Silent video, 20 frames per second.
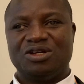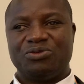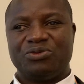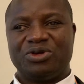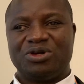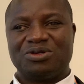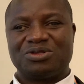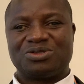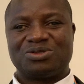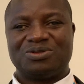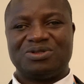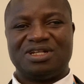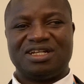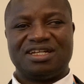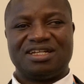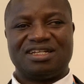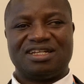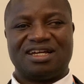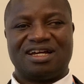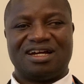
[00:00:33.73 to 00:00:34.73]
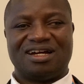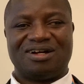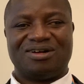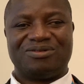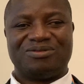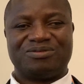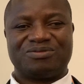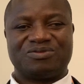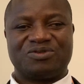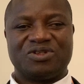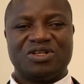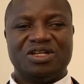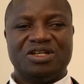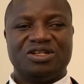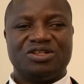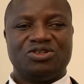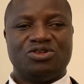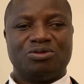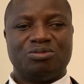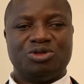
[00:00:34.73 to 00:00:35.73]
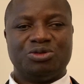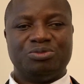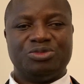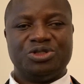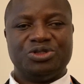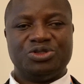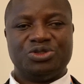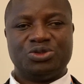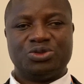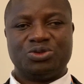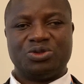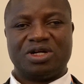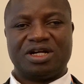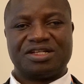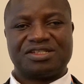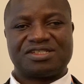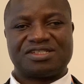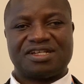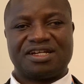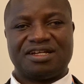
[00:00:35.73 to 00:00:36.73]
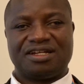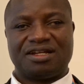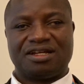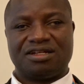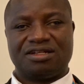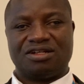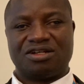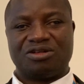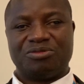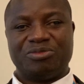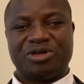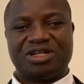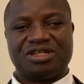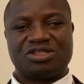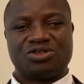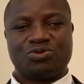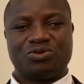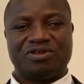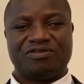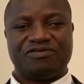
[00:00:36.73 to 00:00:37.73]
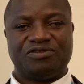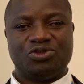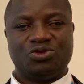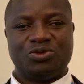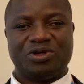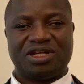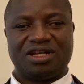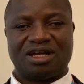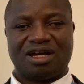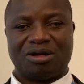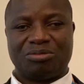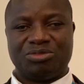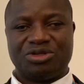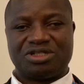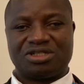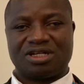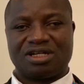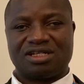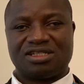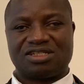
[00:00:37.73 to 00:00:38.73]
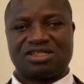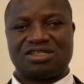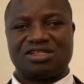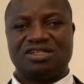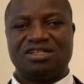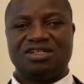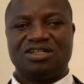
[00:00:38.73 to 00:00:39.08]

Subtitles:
We also learned how WBU has signed agreement with UN Habitat